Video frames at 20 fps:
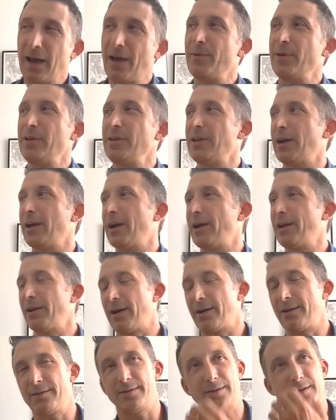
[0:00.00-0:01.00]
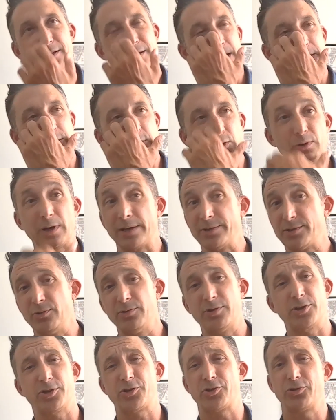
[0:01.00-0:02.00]
I mean, yeah, you guys
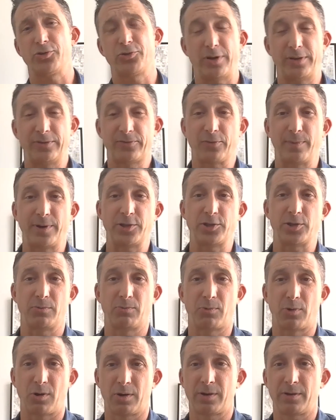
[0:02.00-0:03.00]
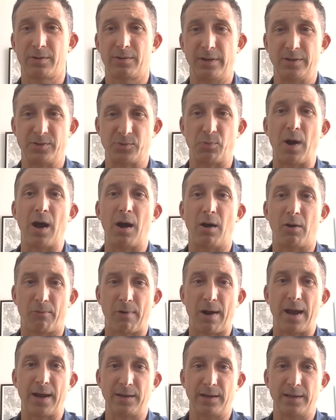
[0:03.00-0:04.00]
do digital transformation work as well,
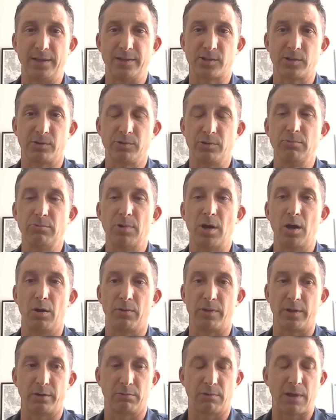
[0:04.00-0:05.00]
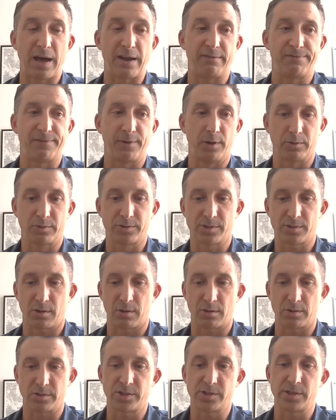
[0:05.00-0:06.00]
right? And so that a lot of folks
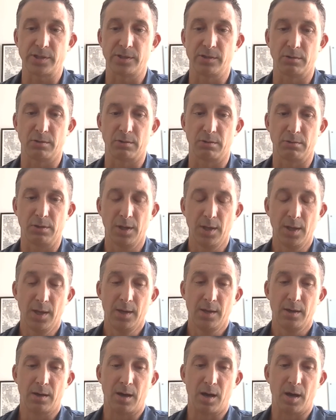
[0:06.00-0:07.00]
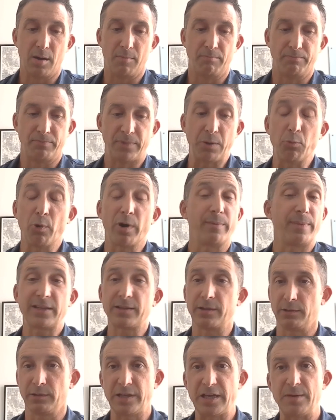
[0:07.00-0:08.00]
are still, they want to
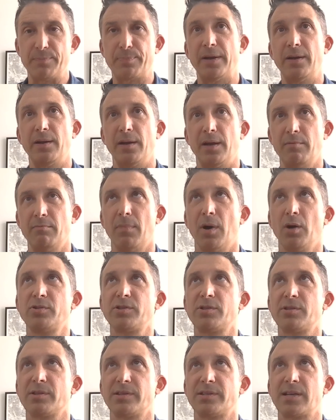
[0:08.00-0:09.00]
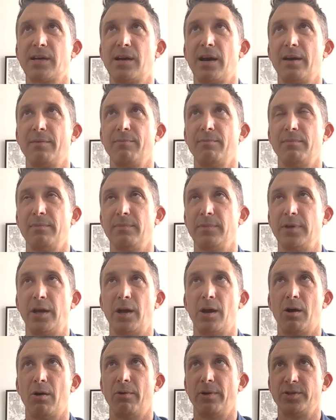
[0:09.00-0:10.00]
make the leap. And most of the time,
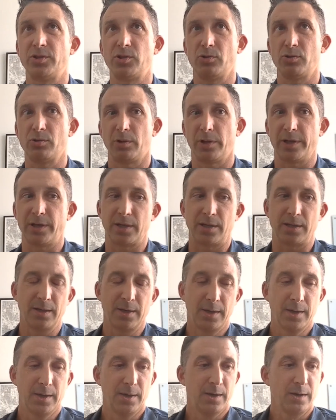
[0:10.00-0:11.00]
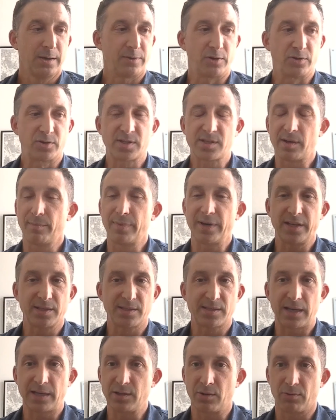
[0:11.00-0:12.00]
it's usually there's somebody
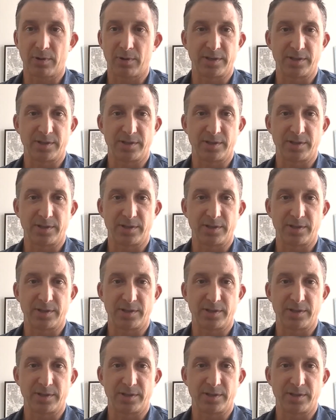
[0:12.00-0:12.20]
inside the